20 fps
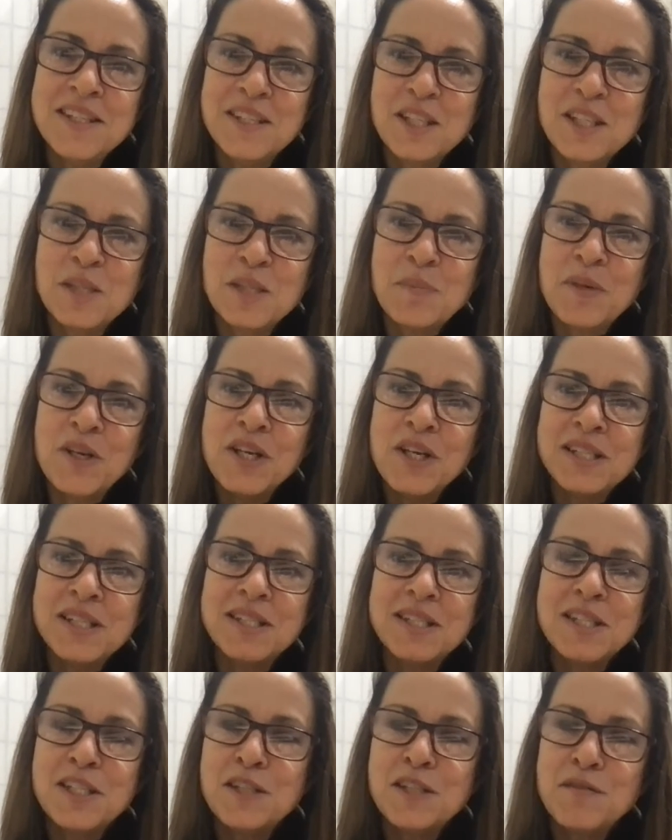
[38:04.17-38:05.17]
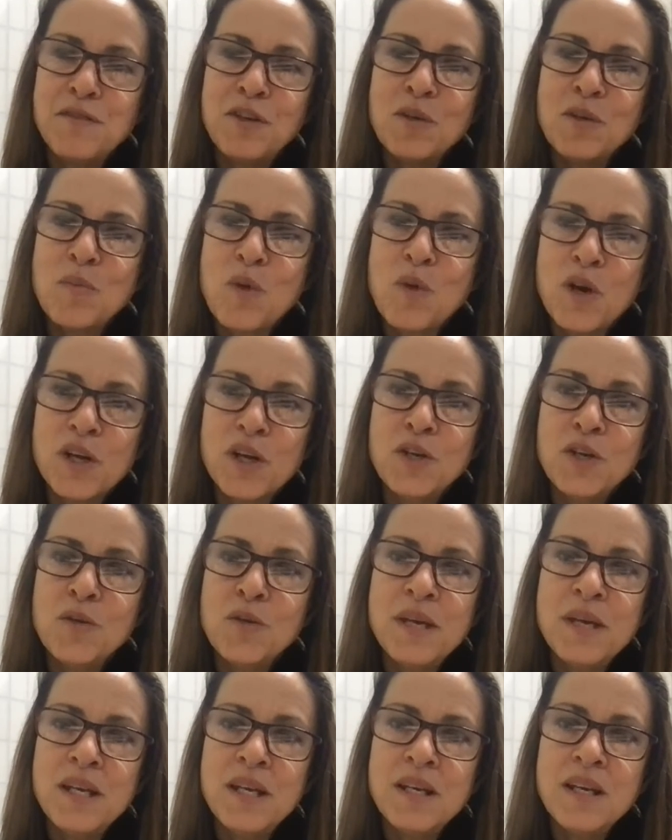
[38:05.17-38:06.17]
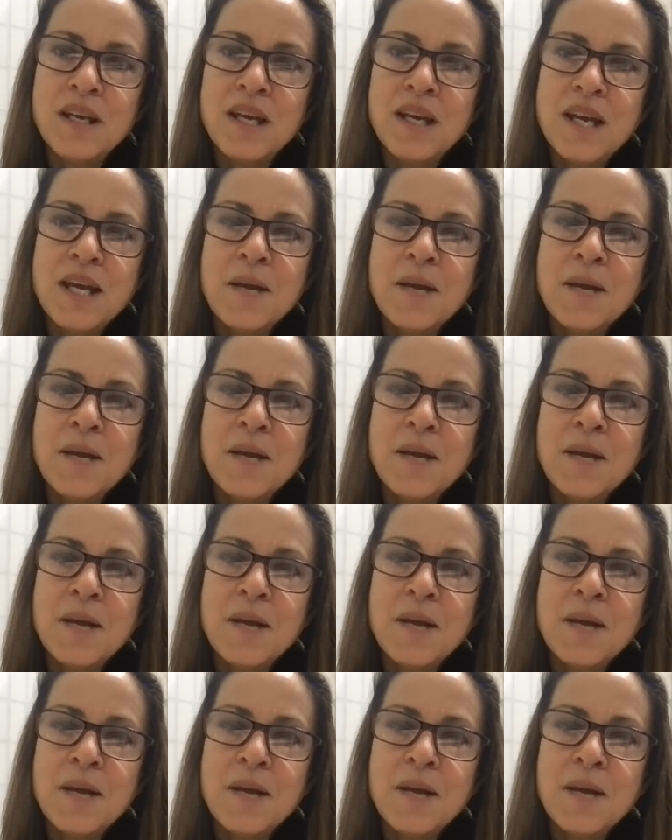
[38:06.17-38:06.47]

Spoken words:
experiences feel more human.